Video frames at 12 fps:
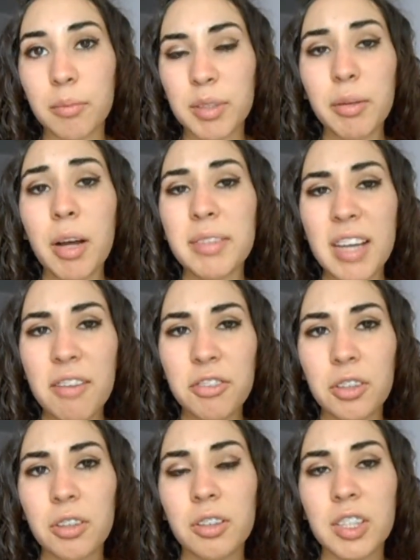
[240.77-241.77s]
sometimes
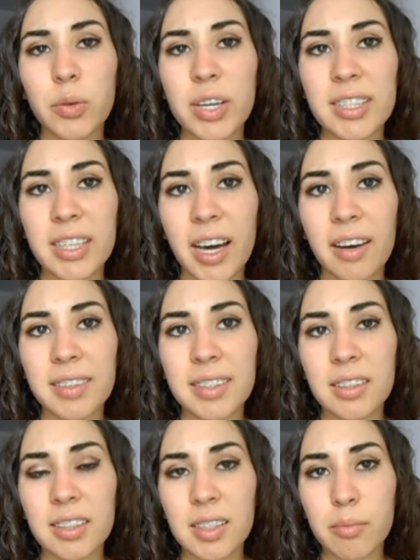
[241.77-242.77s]
after squeezing out
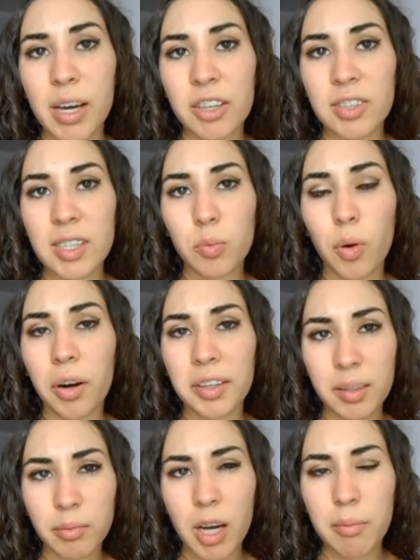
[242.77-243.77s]
some excess water,
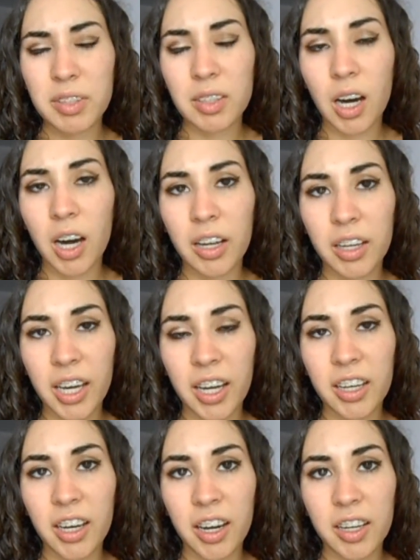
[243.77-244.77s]
sometimes not. Again,
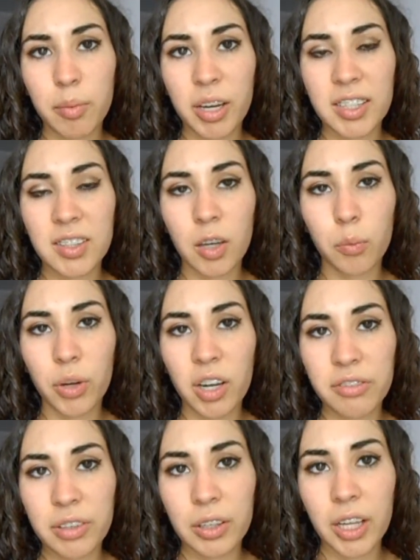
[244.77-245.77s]
it kind of depends on what
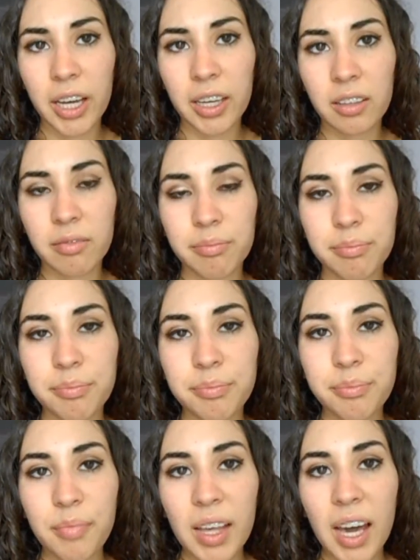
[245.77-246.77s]
I feel like and
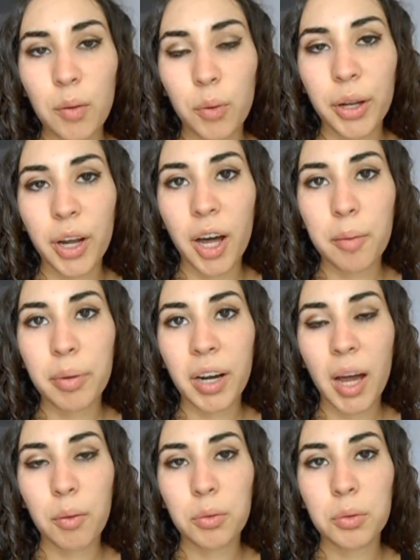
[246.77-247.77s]
whatnot, but
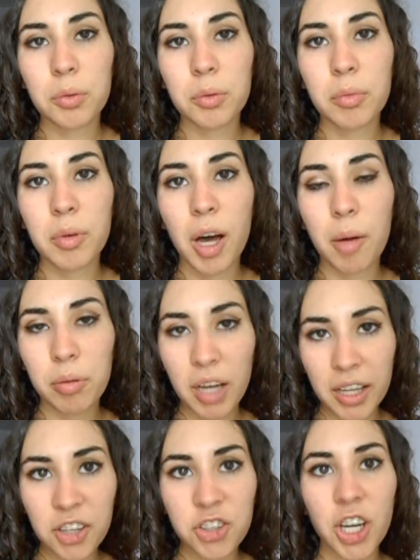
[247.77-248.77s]
I will
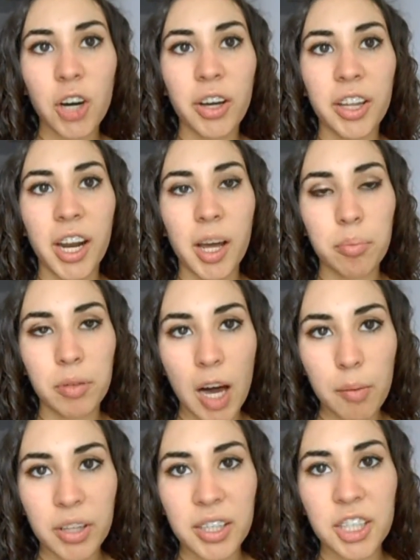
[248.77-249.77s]
apply the gel and then I
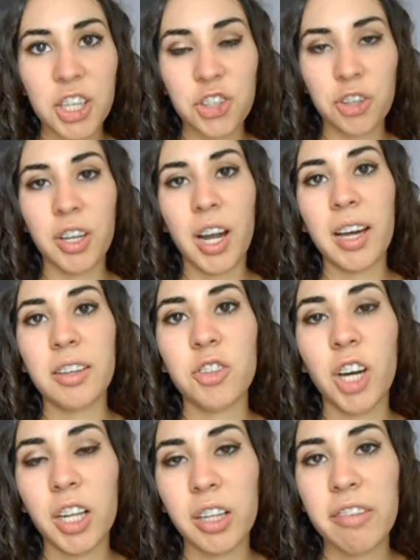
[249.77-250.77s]
plop with the t-shirt, and I
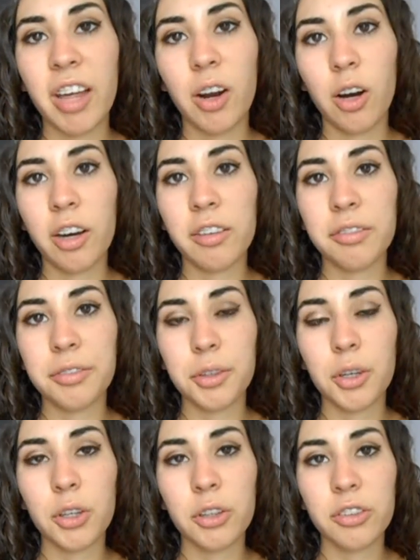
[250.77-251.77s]
try to leave that on
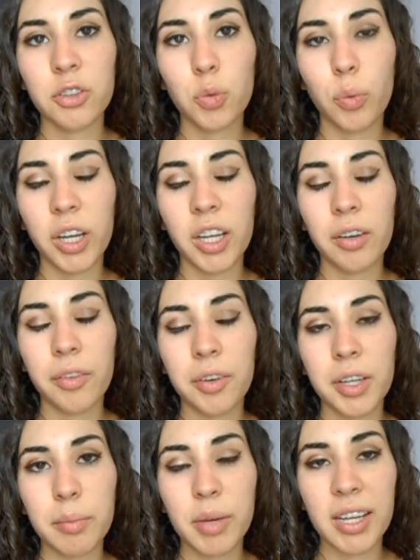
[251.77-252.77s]
for 20 or
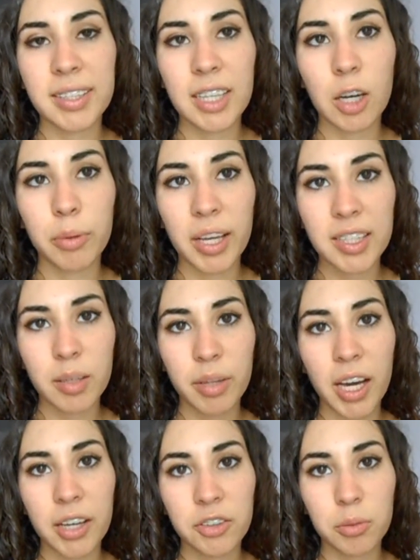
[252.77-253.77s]
30 minutes to help get some of
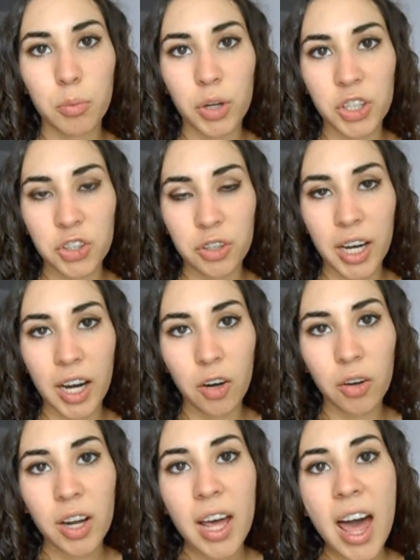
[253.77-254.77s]
the extra moisture
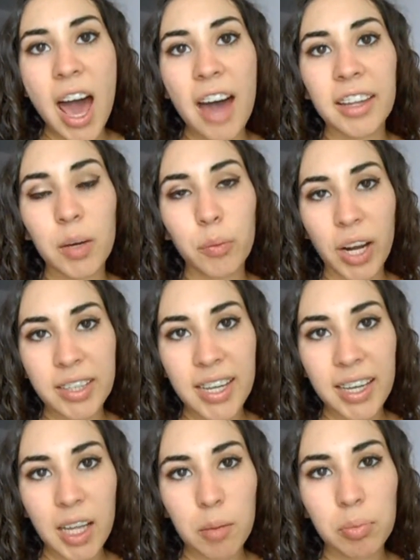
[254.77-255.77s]
out. And then when I
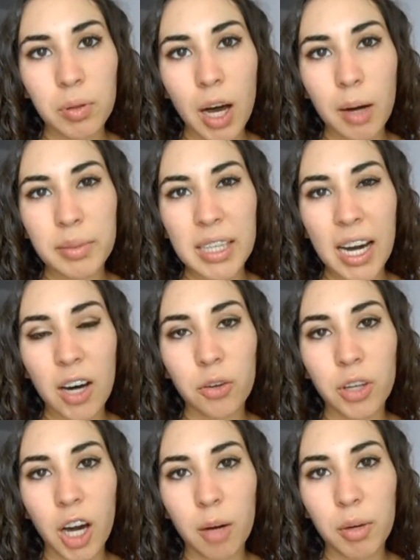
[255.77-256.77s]
take that plop
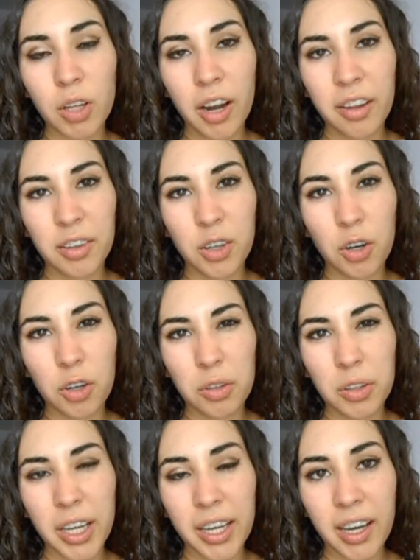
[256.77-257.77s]
down, a lot of the
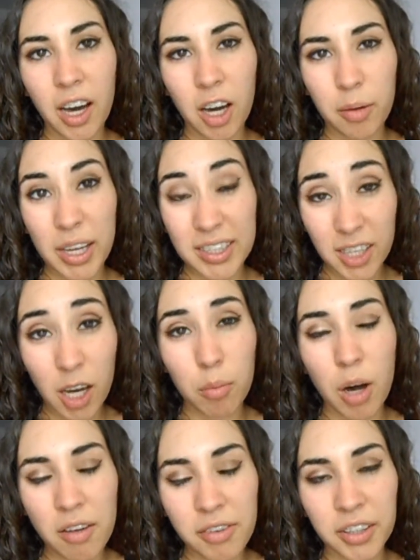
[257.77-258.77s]
curdling has come
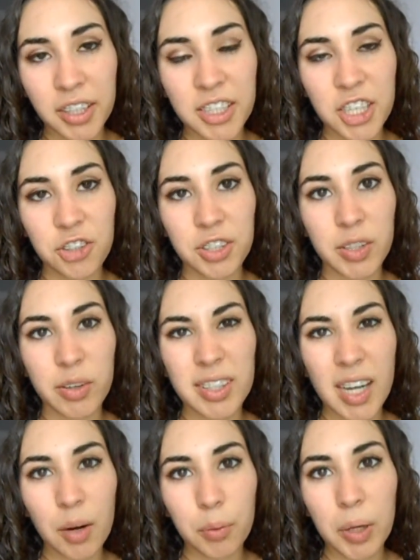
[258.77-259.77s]
off on the t-shirt, so it's
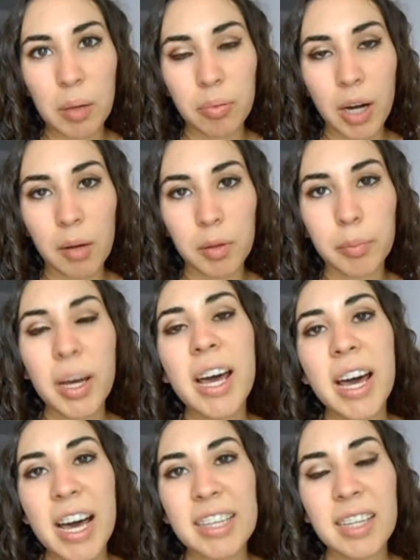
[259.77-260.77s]
not really a problem.
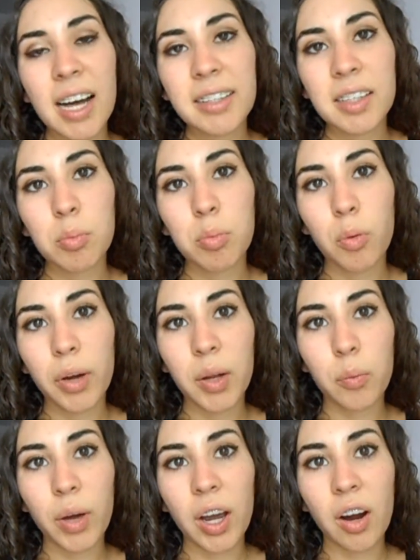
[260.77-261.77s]
It's not to the
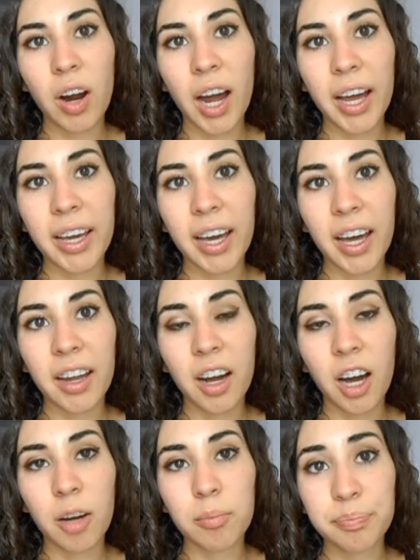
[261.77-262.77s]
point where I get
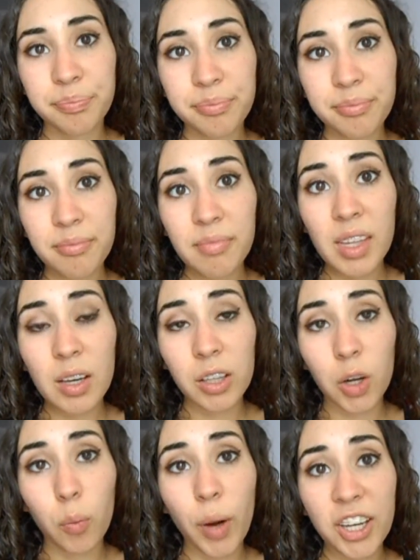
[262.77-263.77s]

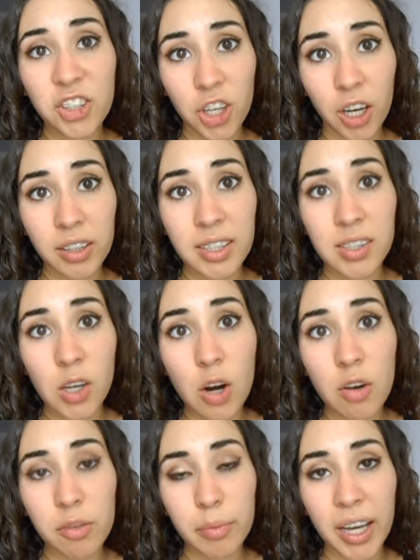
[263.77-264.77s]
little white chunks
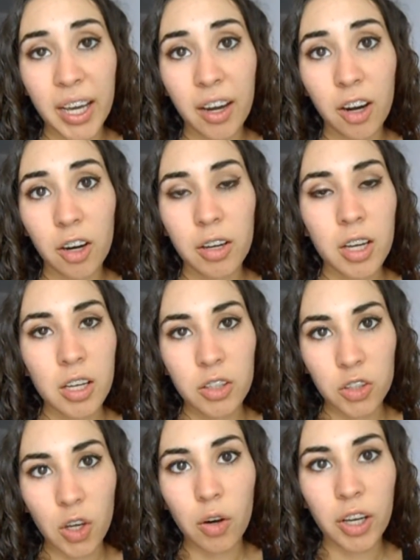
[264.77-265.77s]
over my hair,
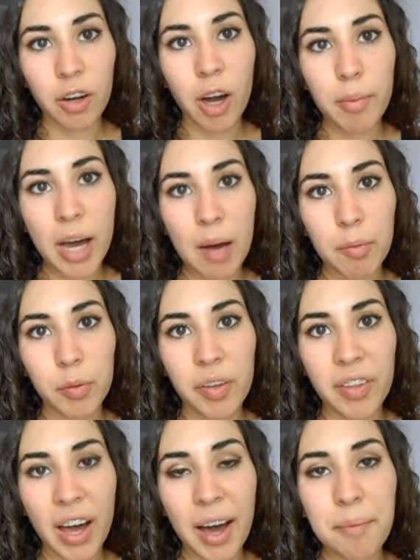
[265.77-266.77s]
so you know, I'm happy
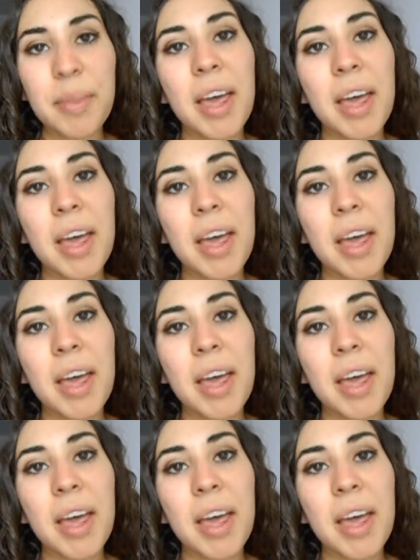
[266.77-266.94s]
with that.